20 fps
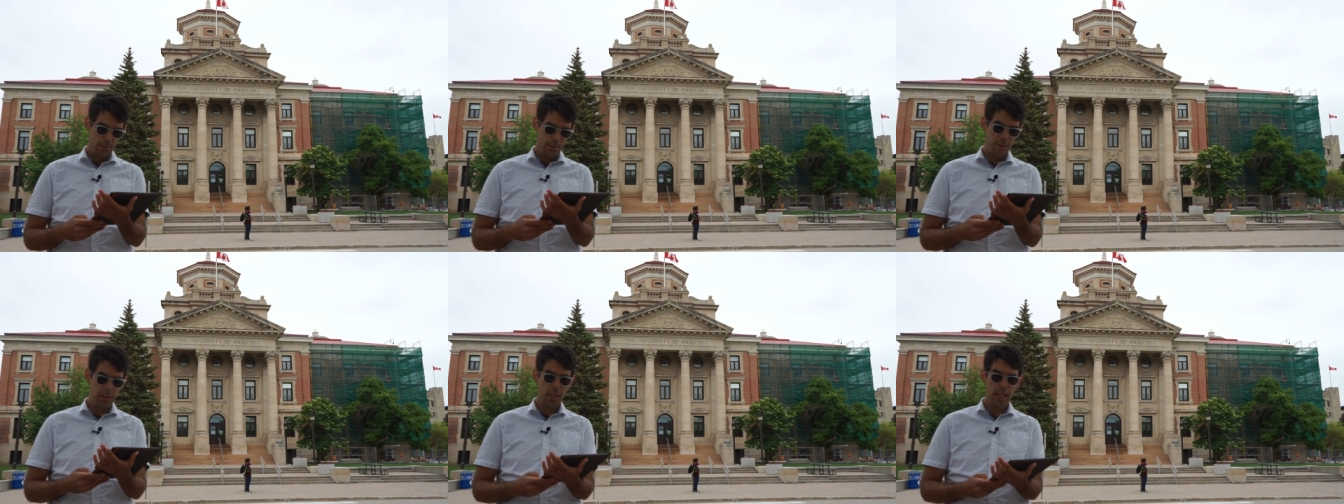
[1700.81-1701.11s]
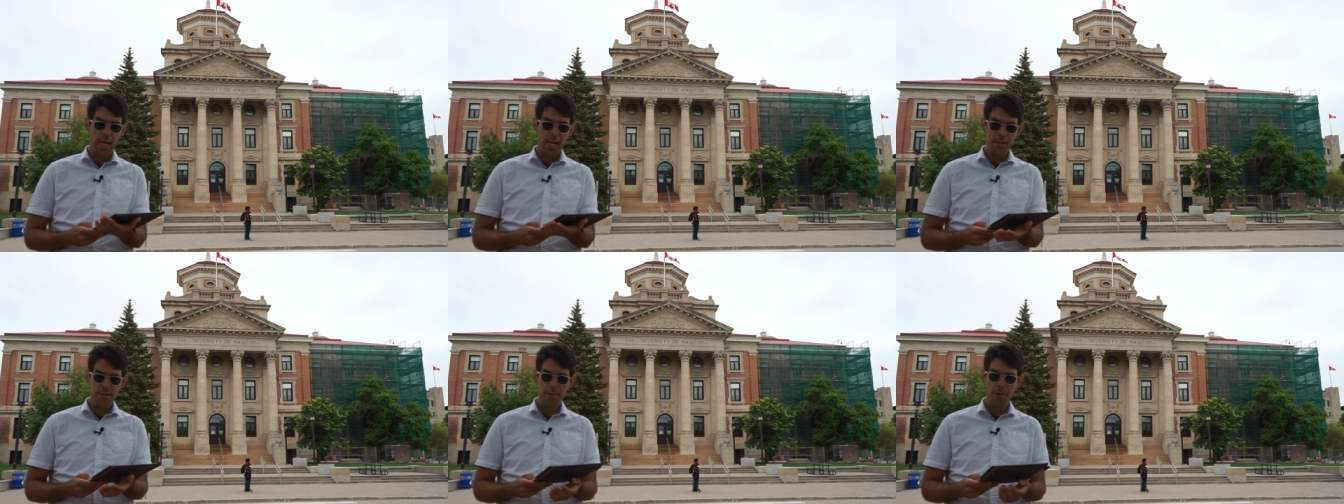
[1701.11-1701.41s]
The
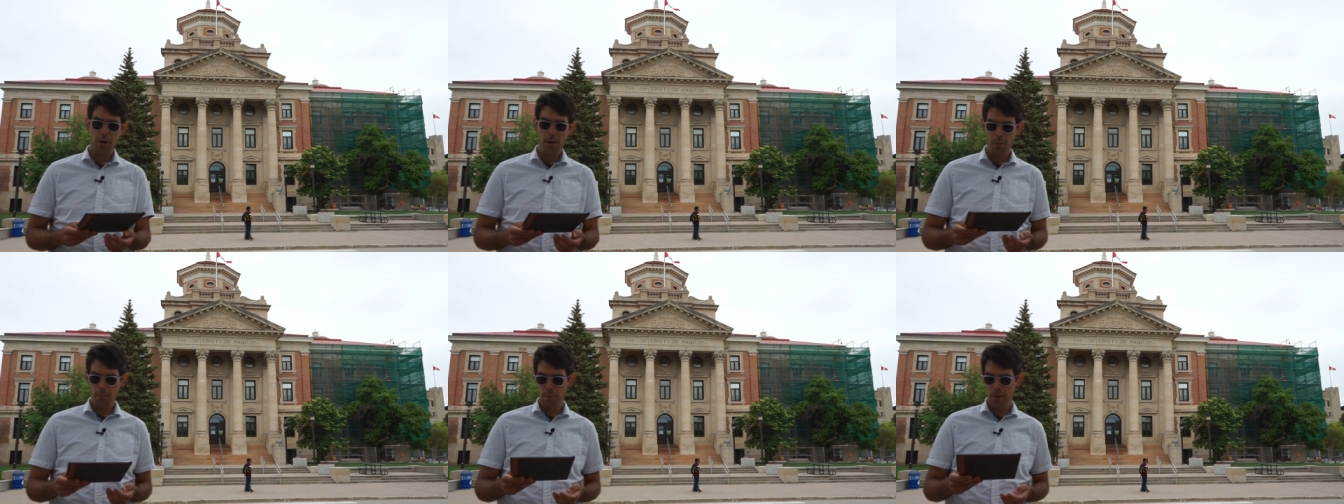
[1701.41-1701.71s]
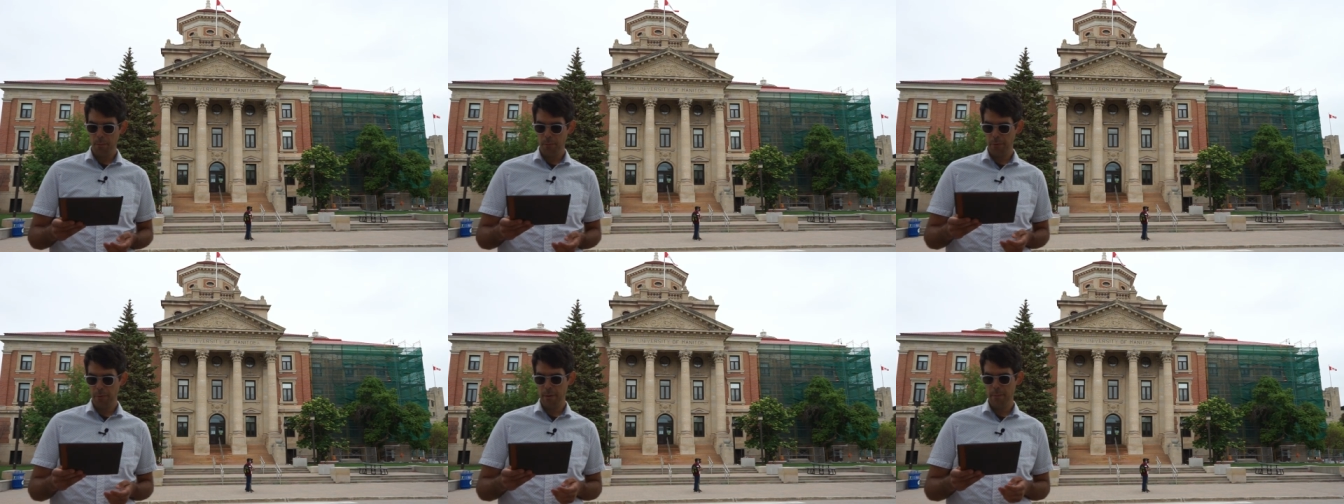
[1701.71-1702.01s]
last
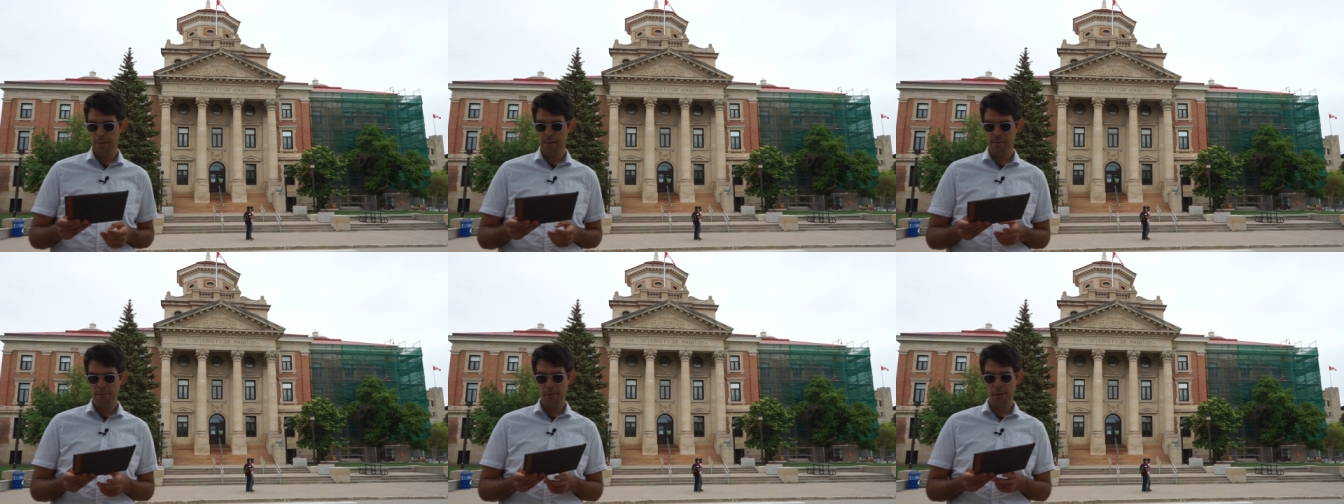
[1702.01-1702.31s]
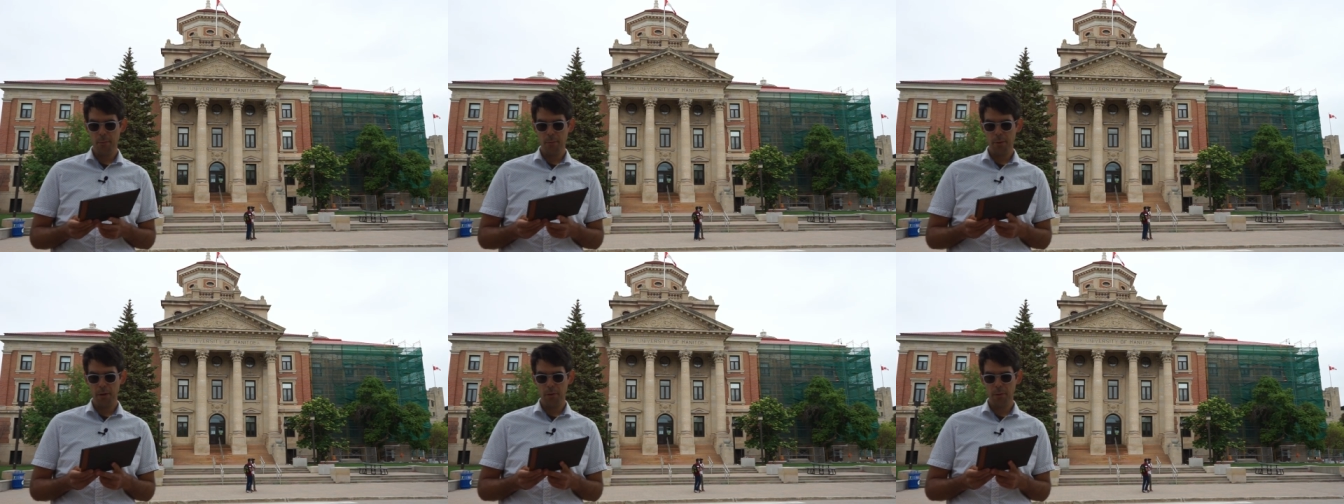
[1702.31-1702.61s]
hardware primitive
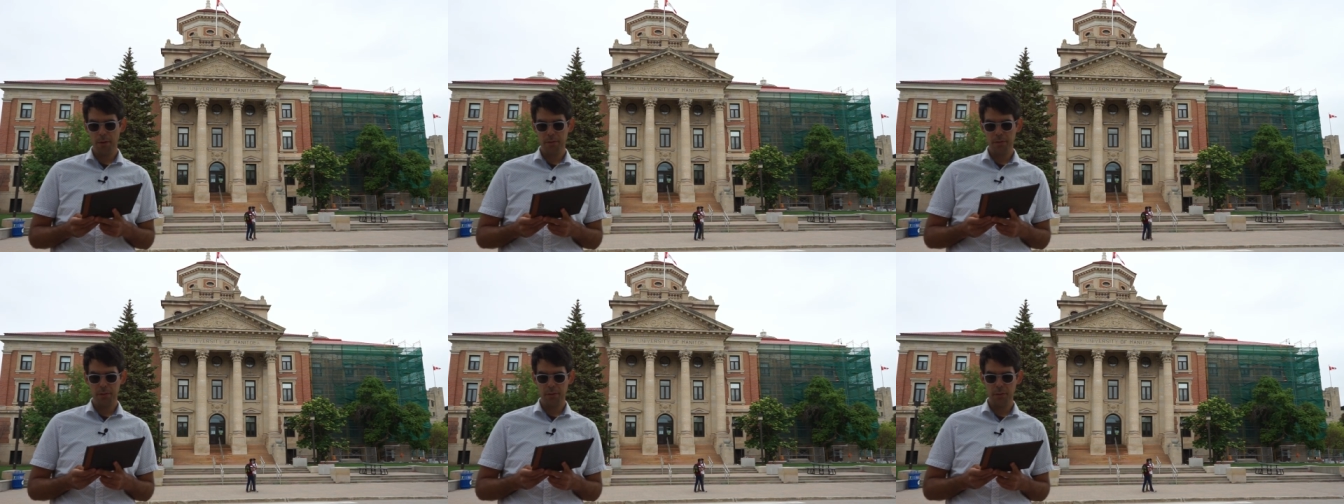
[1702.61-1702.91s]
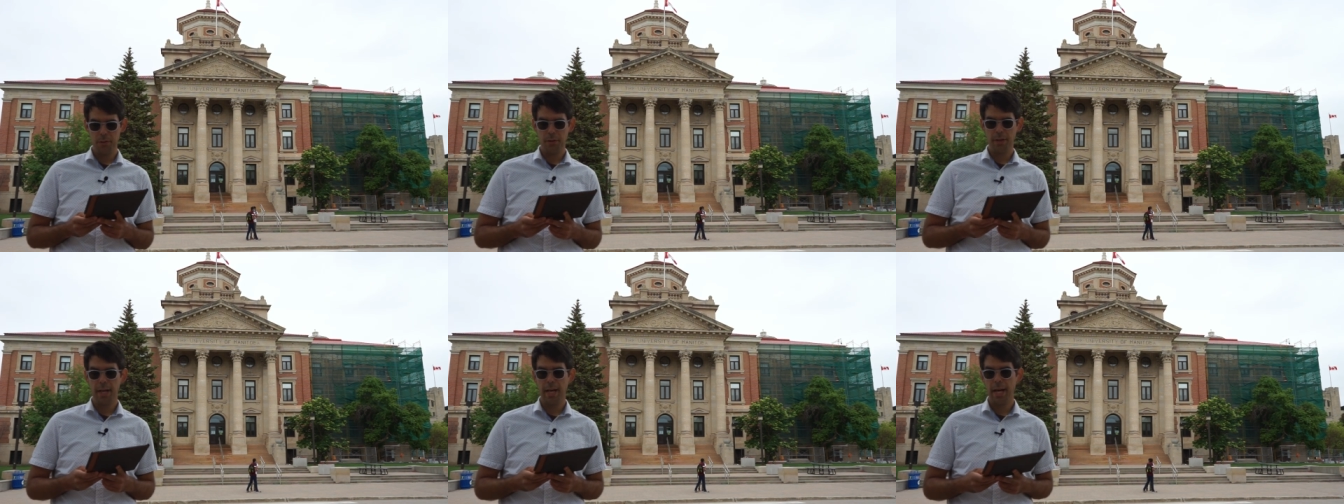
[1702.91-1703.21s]
that we're going to
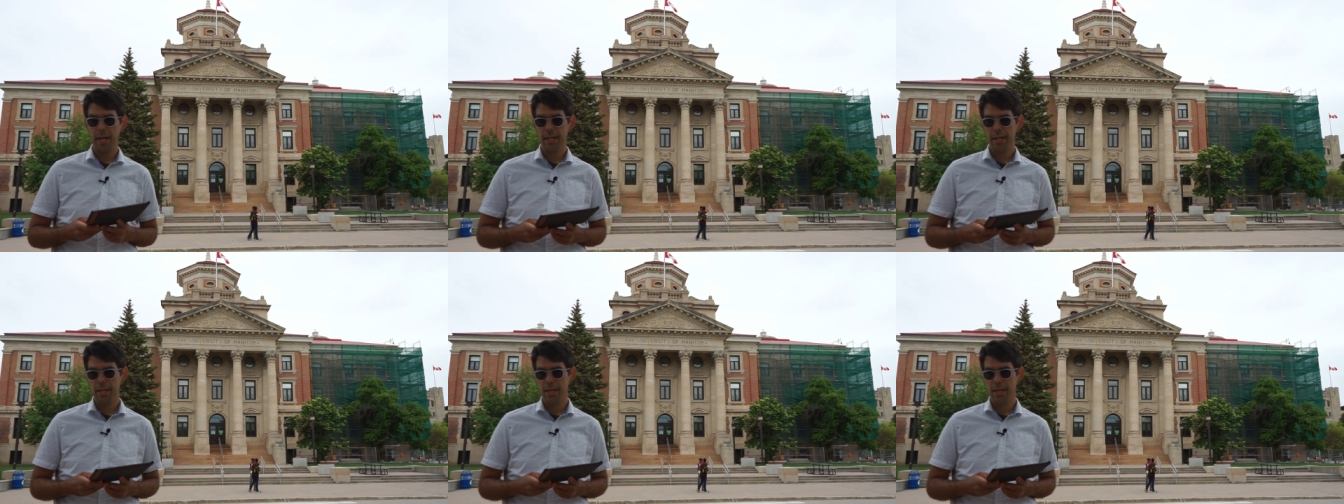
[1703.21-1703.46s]
look at